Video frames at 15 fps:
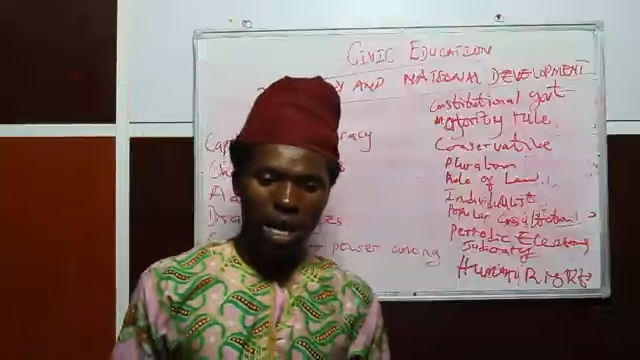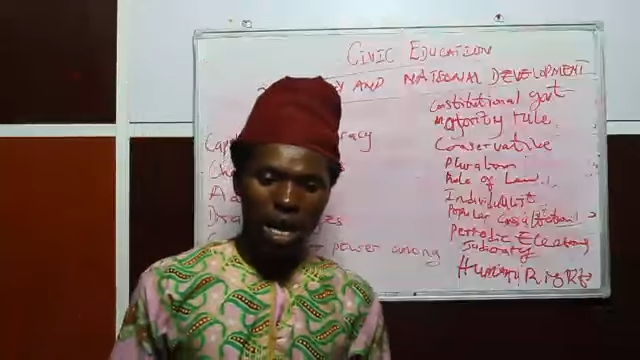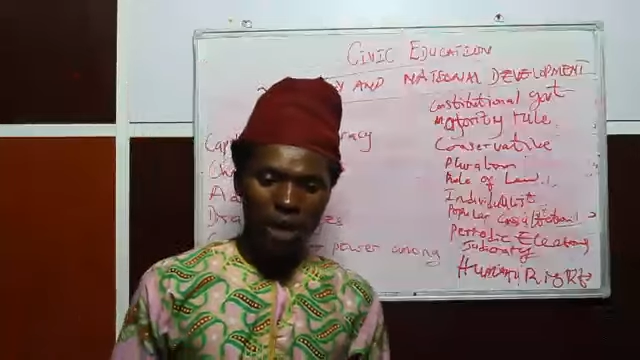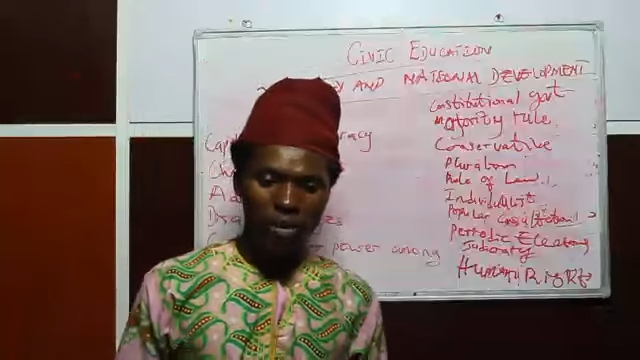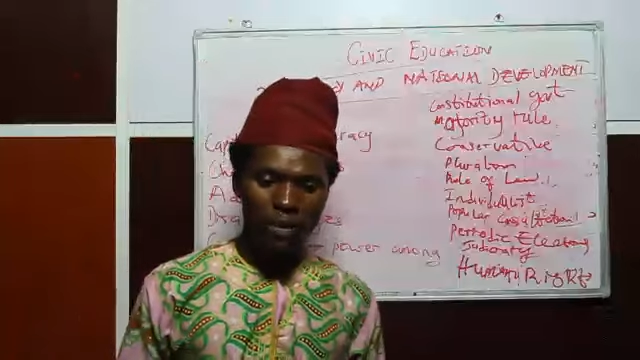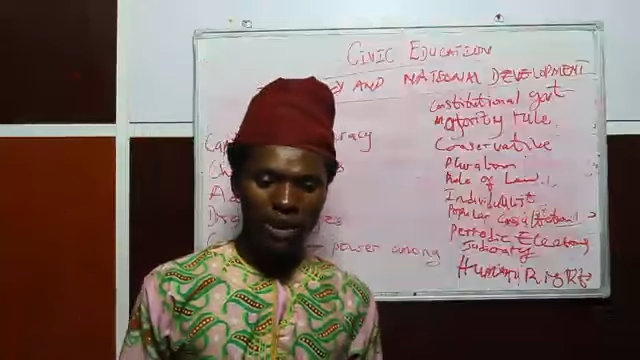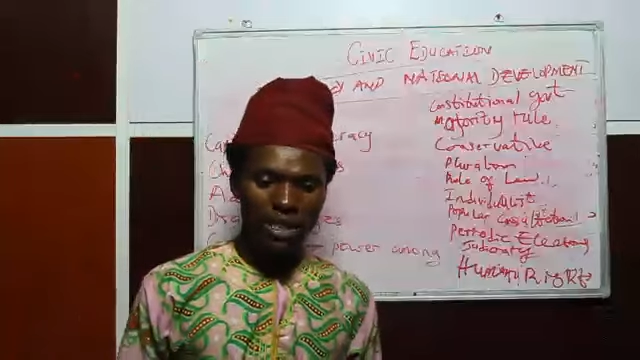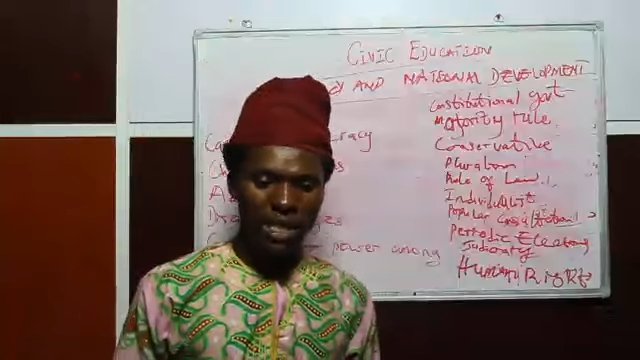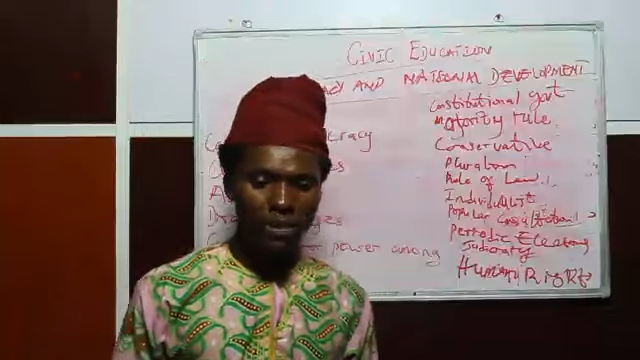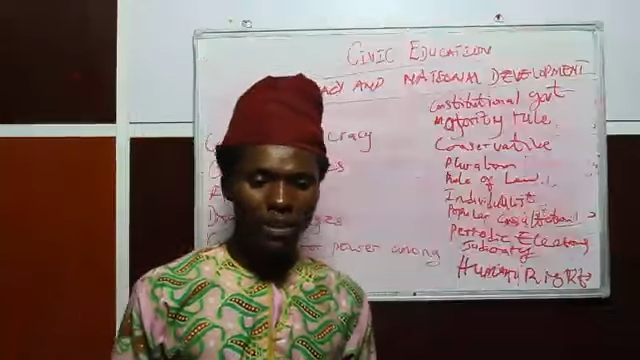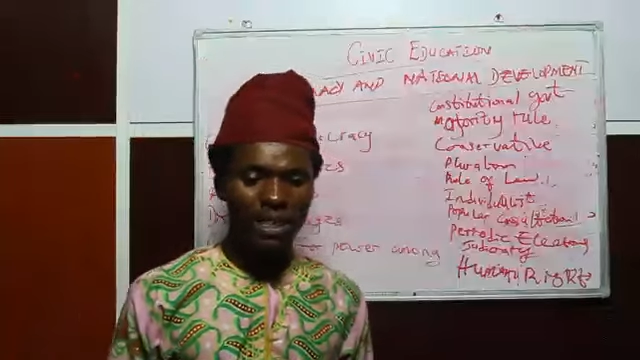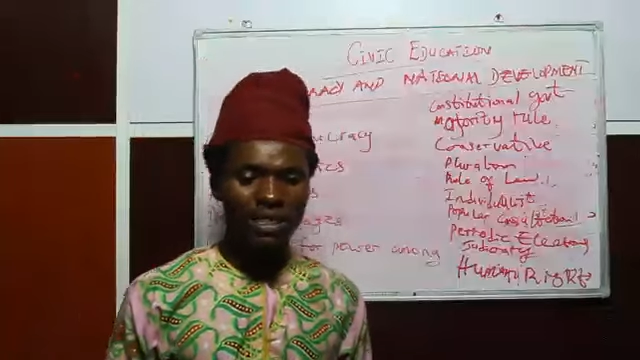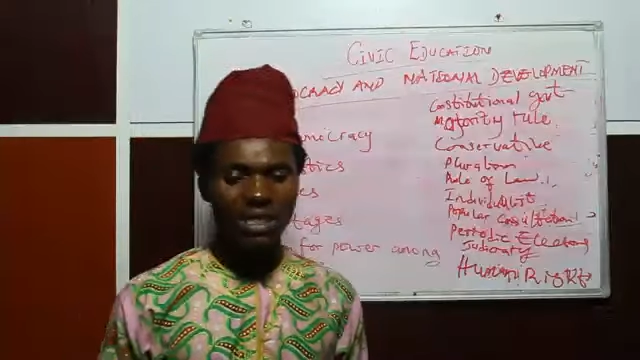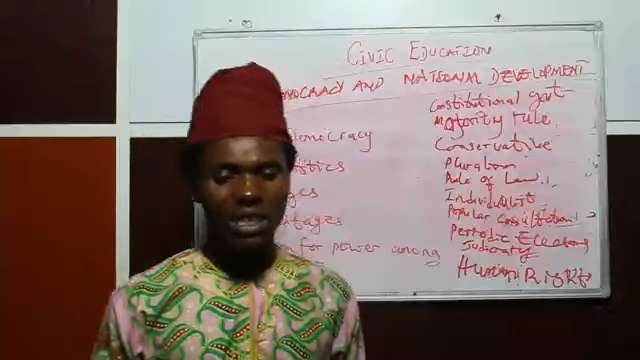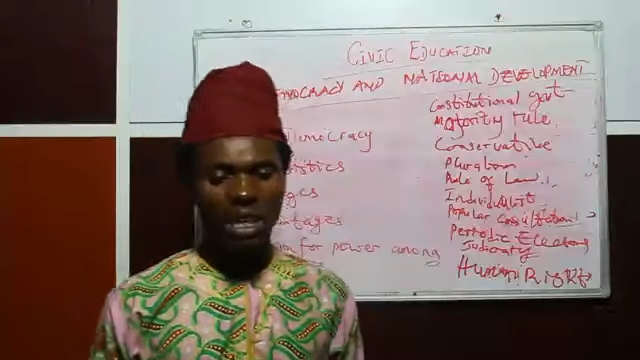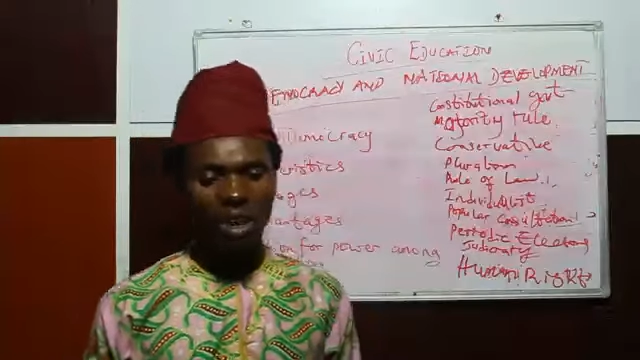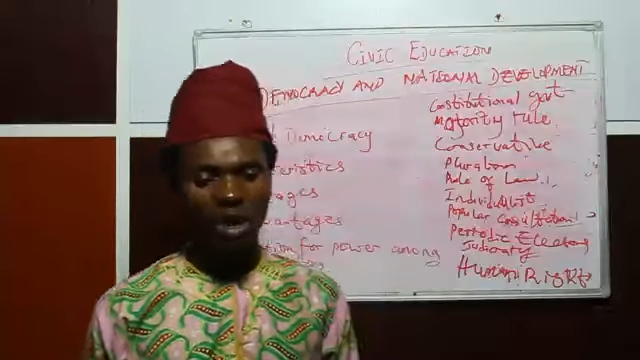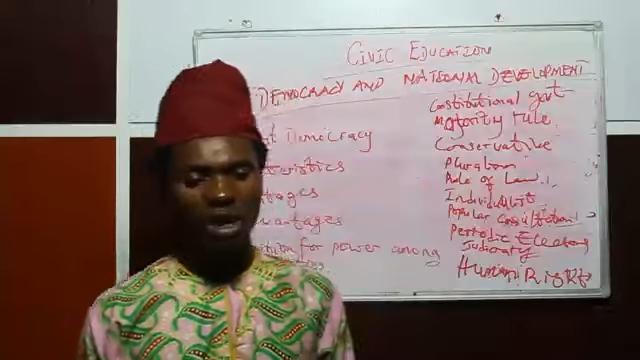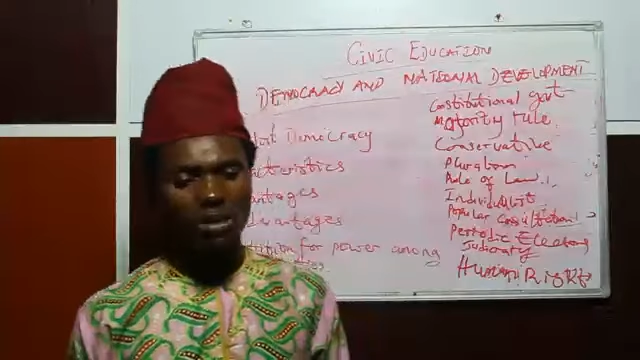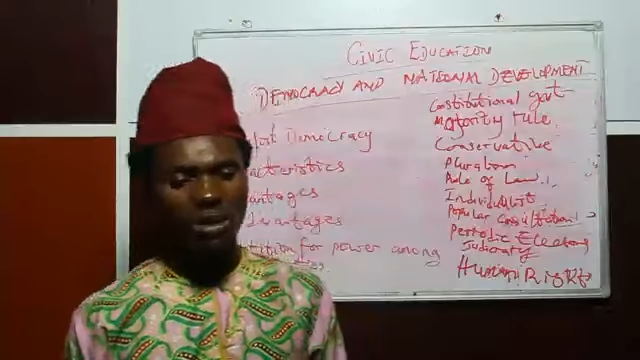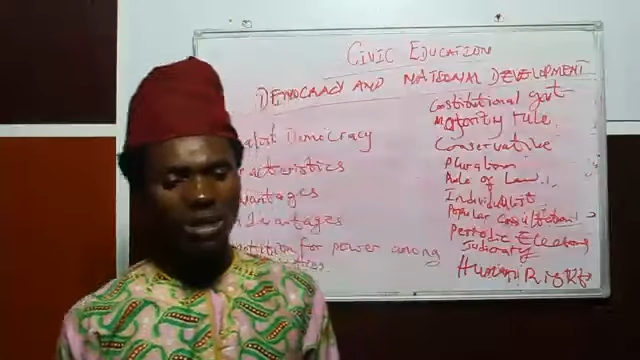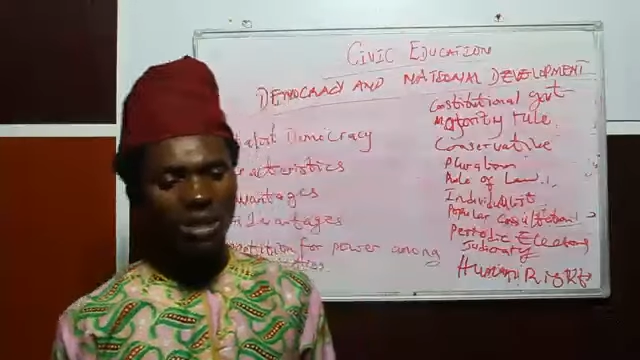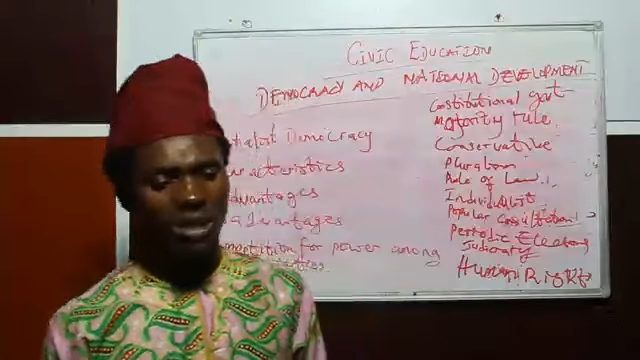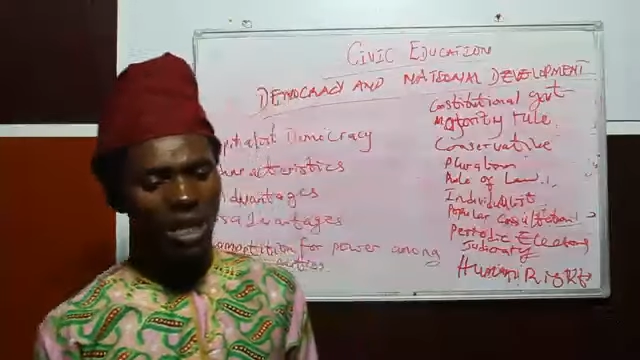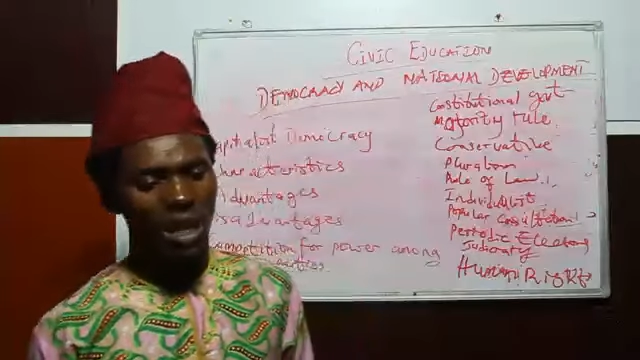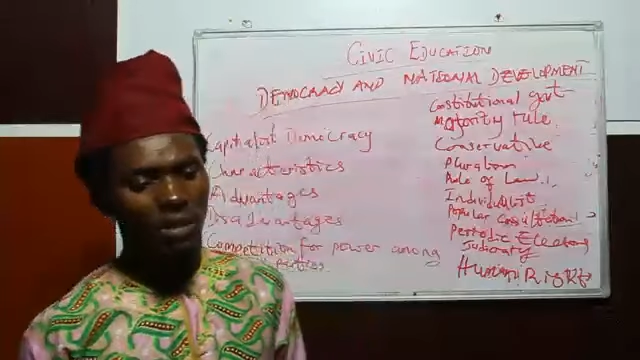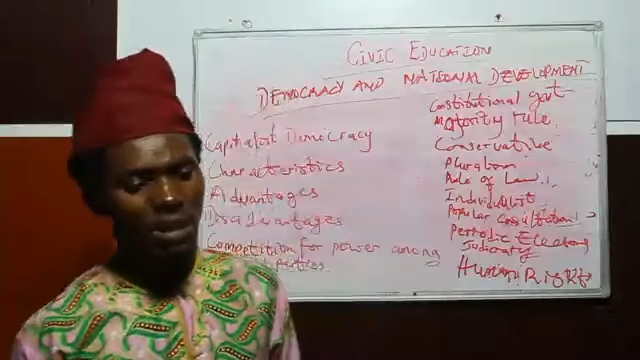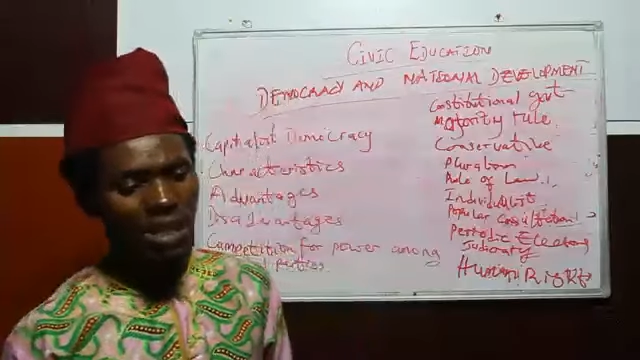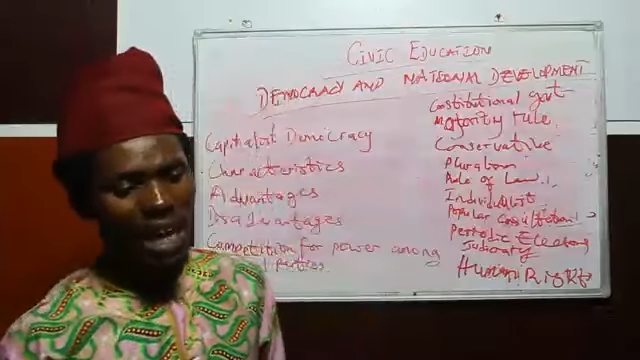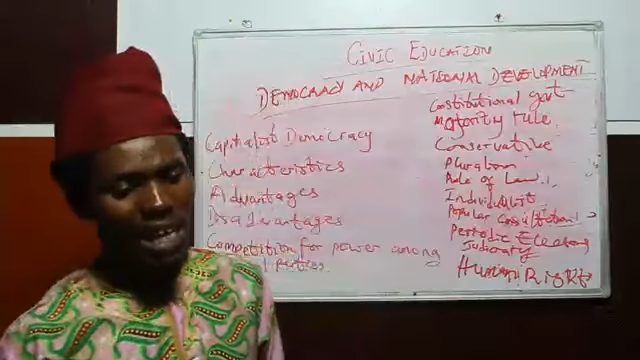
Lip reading: Every participant in the economic system is